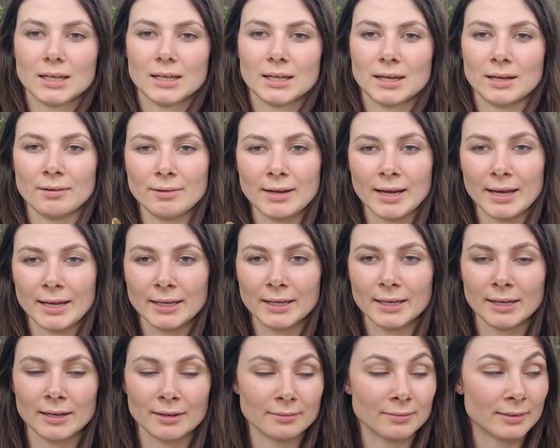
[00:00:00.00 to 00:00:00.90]

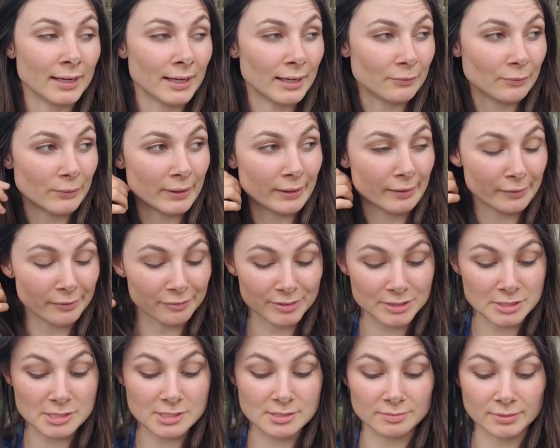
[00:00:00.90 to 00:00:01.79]
Alright, well,
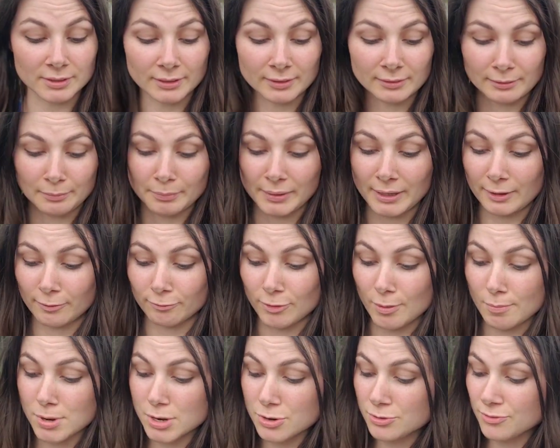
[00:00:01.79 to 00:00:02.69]
first of all, I'm about to
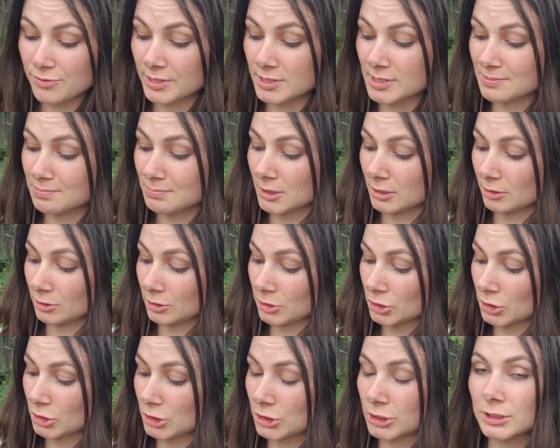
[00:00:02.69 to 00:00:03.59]
remove this
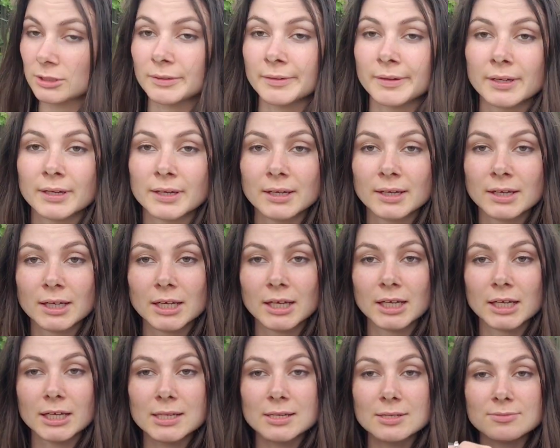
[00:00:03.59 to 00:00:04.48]
mulch.
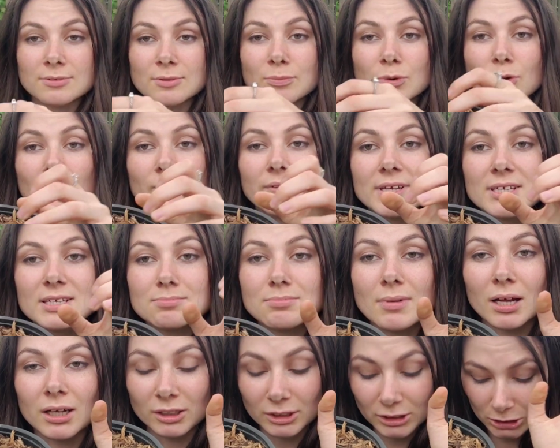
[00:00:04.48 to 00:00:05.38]
Let's remove this
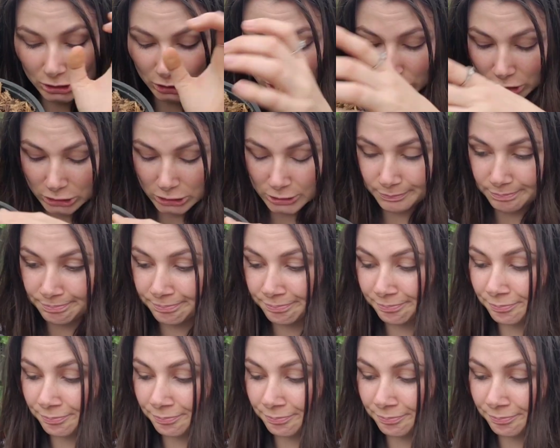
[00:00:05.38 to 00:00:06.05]
mulch.